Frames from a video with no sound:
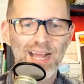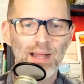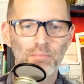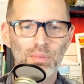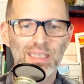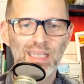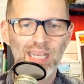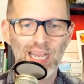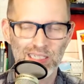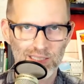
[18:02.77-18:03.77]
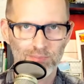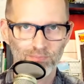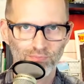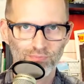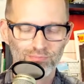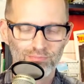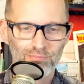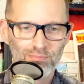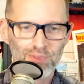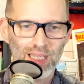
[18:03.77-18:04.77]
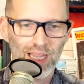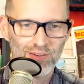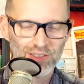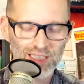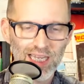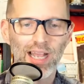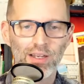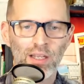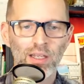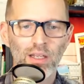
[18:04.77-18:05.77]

not been the case. Instead,